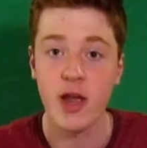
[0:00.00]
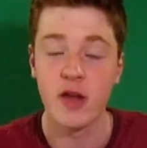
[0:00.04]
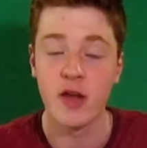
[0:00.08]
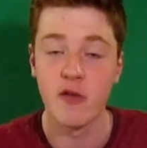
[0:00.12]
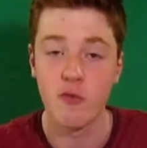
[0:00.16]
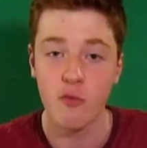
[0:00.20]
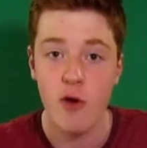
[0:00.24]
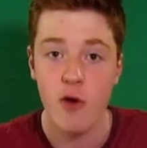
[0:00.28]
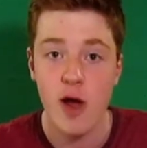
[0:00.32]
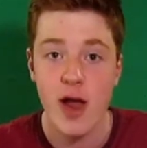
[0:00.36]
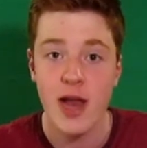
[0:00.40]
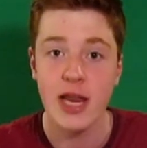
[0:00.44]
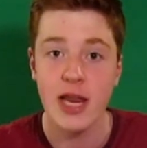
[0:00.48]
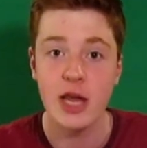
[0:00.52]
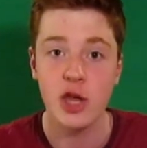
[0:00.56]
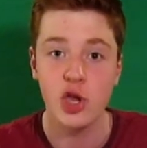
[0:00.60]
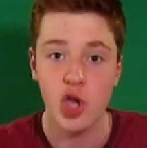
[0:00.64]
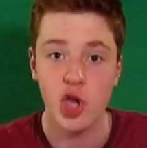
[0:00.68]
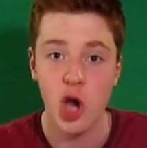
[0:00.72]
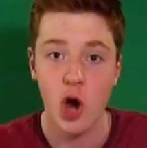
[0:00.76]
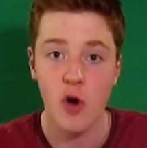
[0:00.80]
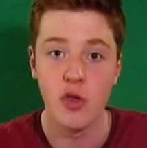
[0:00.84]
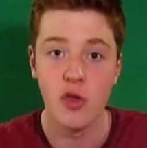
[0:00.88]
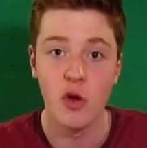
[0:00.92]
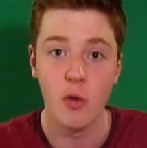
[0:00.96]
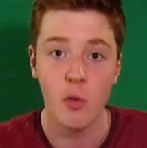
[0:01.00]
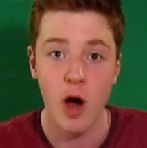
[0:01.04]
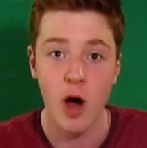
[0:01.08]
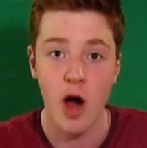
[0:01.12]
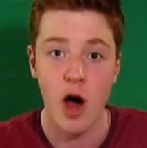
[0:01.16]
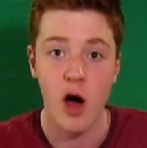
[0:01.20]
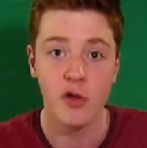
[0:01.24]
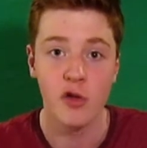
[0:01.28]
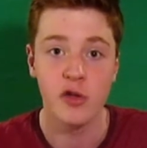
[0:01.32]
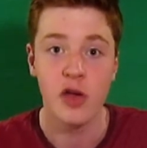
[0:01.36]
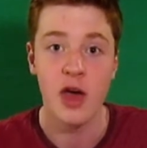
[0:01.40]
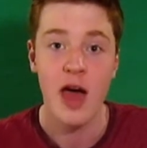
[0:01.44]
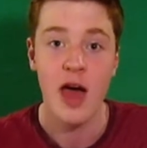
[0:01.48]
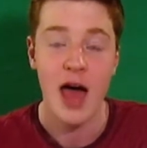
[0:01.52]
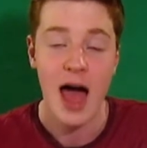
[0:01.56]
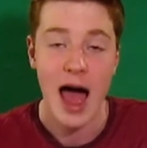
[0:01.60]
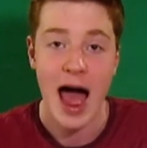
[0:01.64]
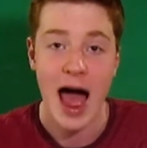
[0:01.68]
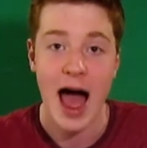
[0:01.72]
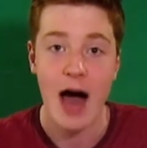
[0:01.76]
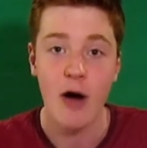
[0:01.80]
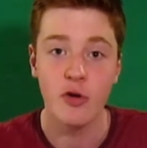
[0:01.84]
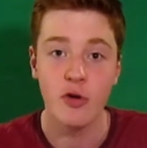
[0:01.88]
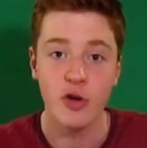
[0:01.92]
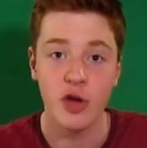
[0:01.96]
he can really show the world
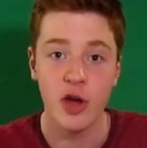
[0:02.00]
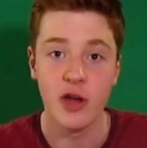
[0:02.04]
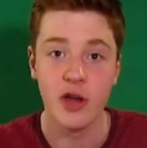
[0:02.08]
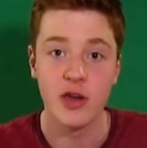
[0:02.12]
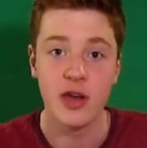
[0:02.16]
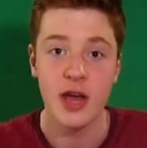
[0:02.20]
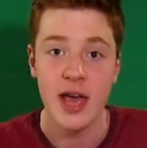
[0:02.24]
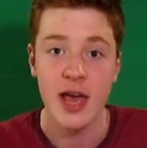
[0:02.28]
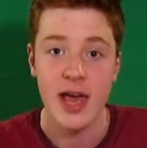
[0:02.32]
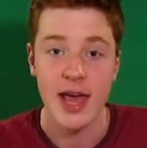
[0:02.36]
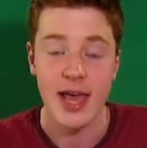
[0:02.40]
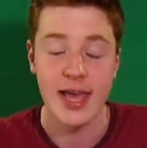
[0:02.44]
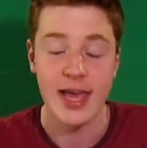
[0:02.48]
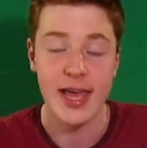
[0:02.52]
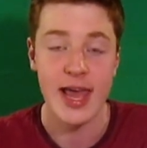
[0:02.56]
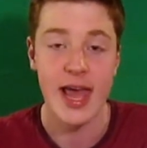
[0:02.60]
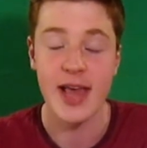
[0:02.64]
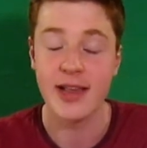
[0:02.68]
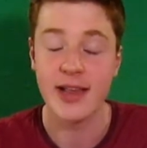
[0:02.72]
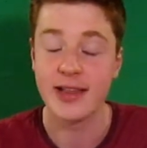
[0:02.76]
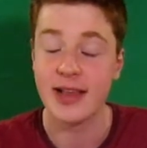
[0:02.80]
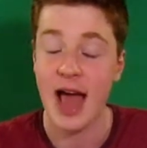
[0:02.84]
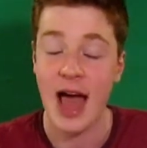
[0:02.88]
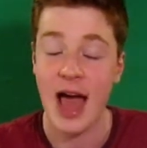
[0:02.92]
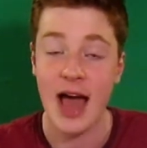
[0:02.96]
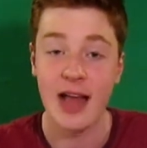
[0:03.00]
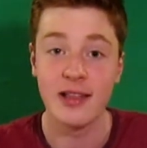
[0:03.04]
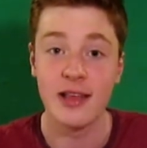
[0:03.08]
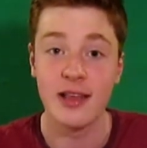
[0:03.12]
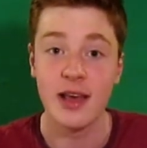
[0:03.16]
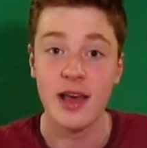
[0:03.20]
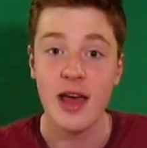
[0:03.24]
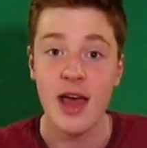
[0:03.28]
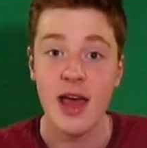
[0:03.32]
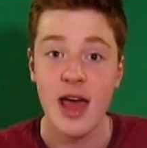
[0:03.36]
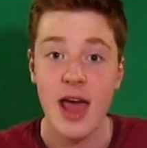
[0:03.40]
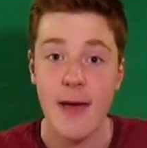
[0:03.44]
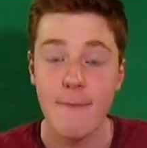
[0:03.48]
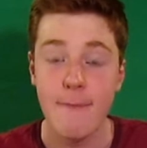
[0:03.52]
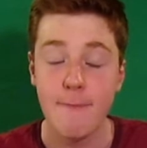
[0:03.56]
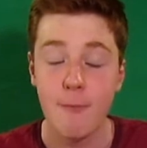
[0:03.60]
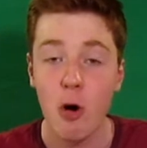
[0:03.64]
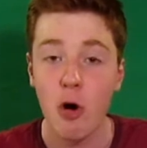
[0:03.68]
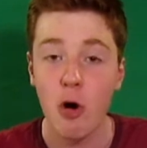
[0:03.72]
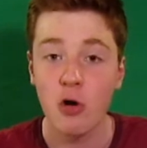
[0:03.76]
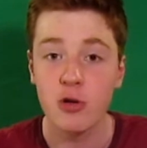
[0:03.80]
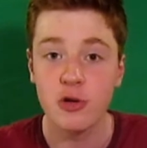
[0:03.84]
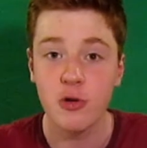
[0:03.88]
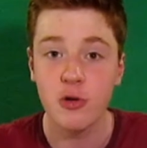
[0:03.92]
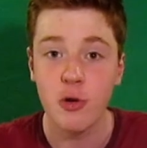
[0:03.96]
how good he is. And if
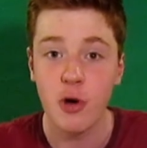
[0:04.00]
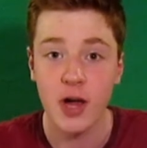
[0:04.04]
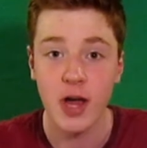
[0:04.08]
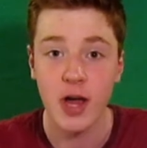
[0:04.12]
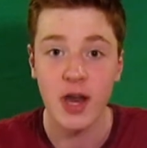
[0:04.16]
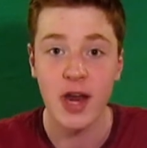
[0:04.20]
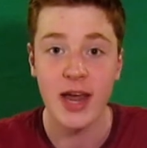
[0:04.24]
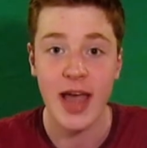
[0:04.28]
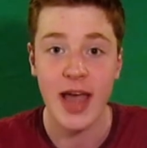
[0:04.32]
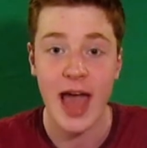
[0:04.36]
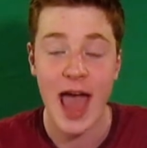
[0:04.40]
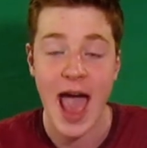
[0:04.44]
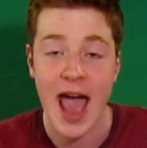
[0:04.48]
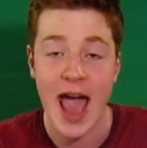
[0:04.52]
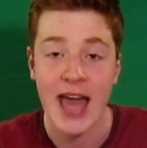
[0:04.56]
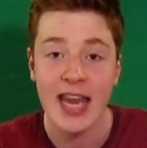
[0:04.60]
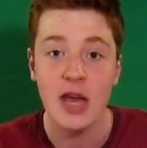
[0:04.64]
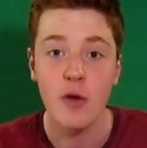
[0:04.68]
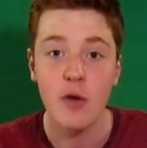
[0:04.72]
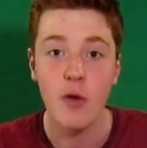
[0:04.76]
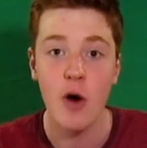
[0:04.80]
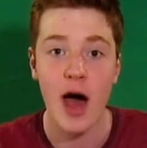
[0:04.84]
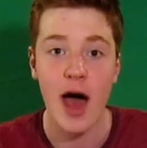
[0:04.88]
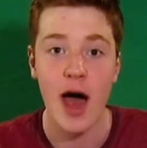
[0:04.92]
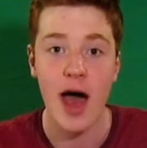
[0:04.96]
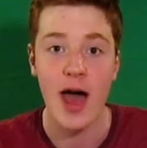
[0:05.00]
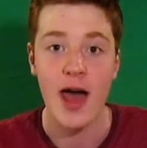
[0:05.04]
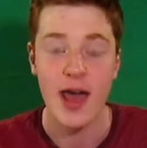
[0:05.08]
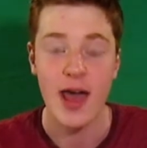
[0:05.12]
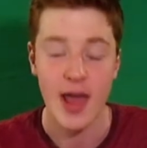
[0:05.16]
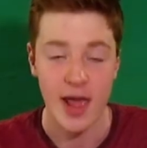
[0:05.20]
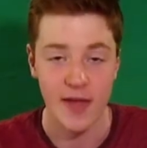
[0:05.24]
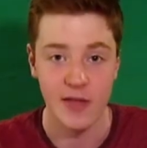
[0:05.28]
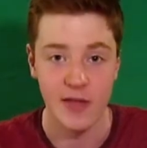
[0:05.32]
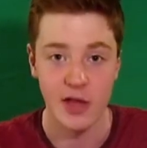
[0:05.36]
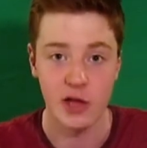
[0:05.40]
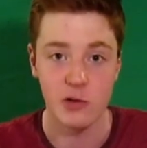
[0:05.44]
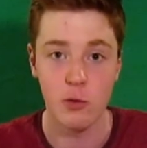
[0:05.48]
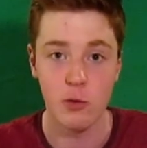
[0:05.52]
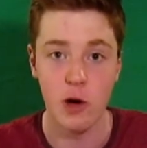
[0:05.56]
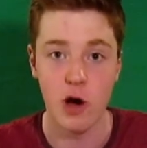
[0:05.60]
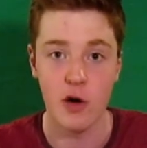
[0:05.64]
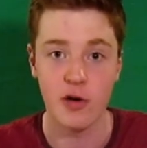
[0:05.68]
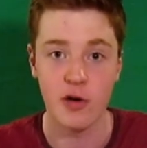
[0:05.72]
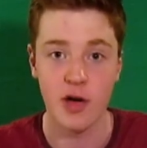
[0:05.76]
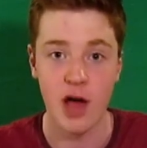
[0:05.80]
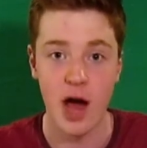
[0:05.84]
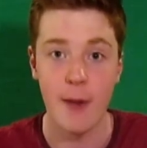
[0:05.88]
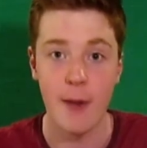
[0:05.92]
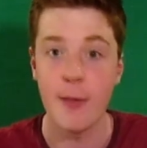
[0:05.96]
Portugal are going to get anywhere in this
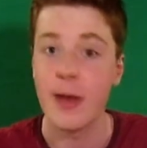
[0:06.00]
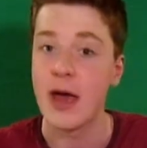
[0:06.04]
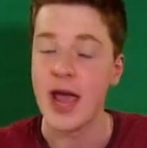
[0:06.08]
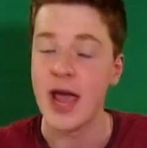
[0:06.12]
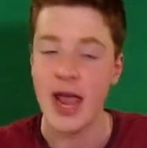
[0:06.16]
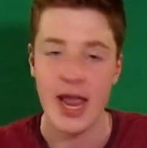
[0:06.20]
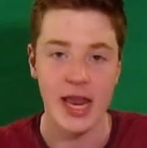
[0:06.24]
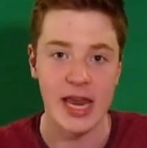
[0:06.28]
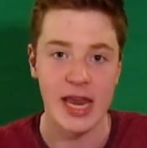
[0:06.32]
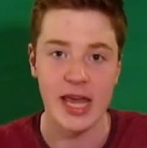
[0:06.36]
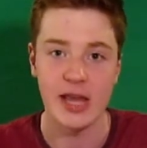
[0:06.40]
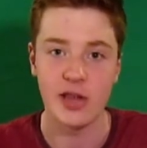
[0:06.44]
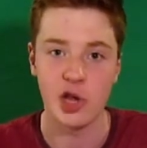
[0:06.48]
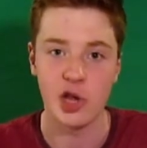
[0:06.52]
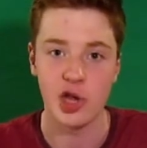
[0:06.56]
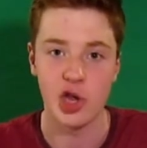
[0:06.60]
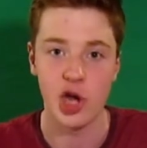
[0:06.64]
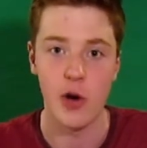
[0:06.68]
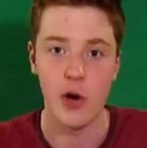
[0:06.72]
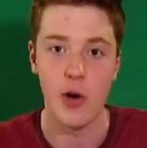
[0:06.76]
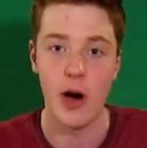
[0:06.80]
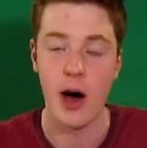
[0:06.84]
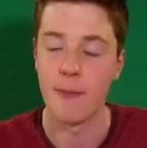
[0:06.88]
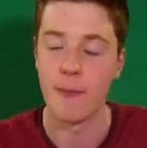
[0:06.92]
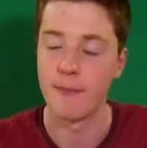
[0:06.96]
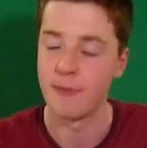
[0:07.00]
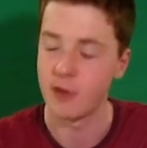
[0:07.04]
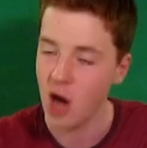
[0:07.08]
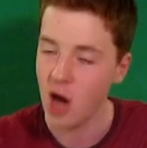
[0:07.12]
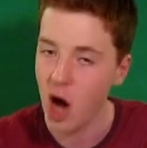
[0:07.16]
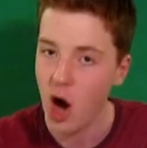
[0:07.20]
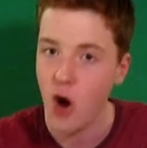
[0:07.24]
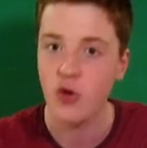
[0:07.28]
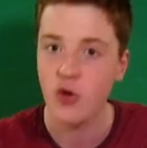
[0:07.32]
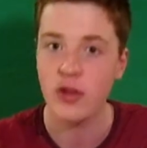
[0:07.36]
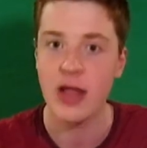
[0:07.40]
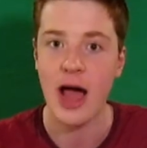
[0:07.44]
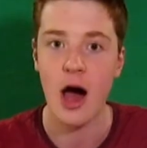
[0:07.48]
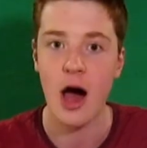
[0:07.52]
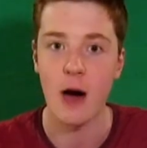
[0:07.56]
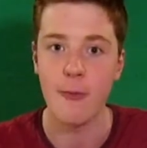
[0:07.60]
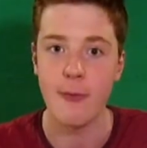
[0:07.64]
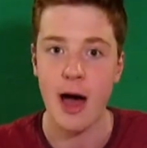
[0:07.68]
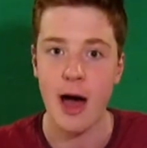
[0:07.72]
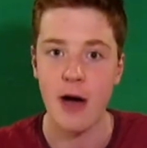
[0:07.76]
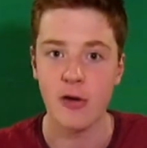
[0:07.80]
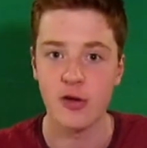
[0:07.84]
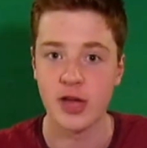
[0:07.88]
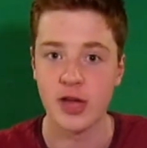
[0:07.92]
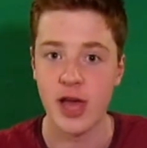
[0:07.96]
World Cup, he needs to show up. No doubt
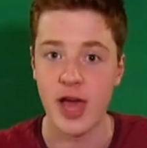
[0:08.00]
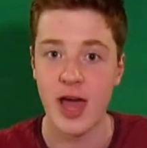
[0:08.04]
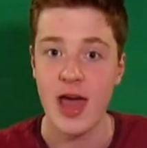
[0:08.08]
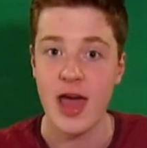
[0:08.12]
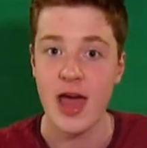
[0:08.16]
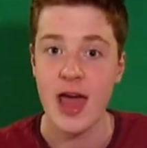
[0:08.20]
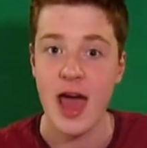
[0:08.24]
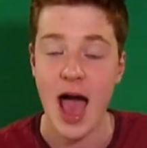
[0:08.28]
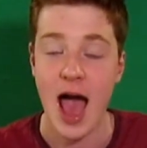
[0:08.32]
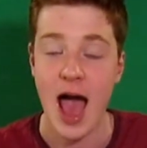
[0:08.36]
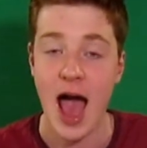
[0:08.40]
about it.